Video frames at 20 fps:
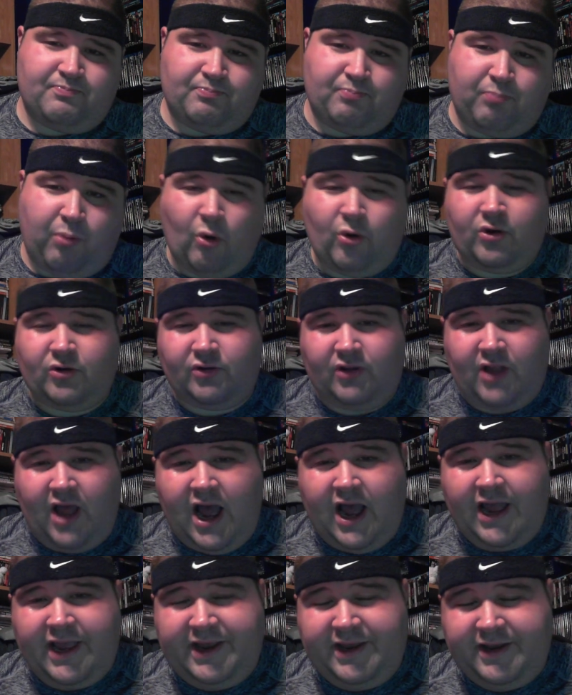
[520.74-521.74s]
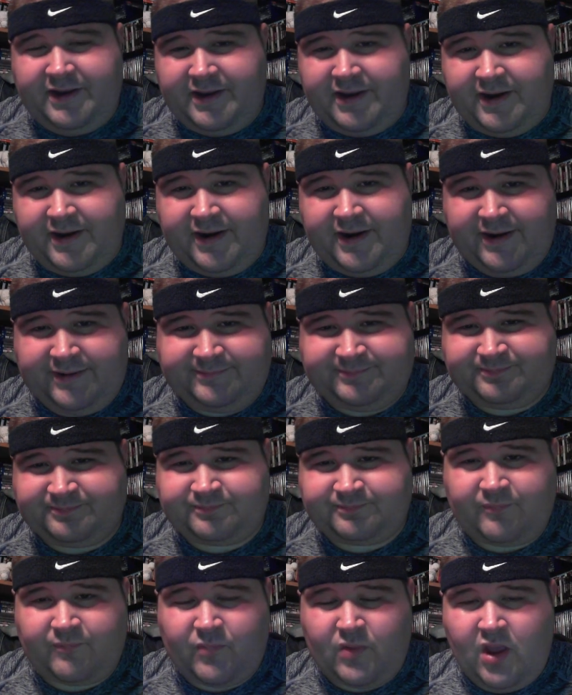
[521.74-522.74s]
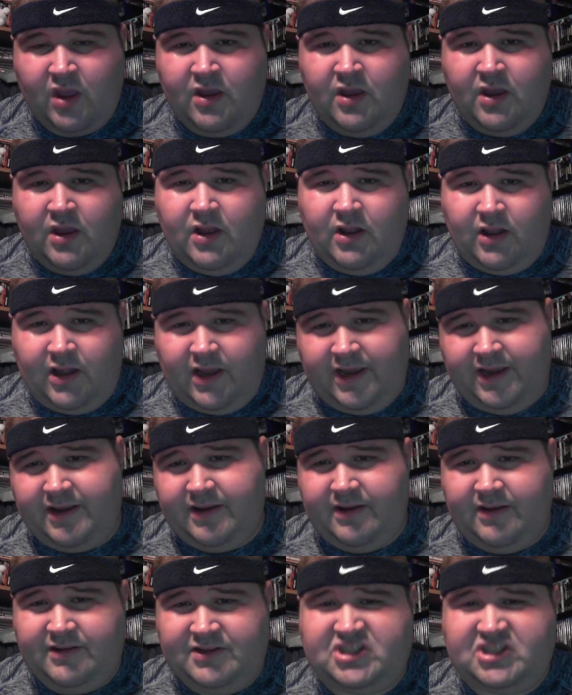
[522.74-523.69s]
borderline, like,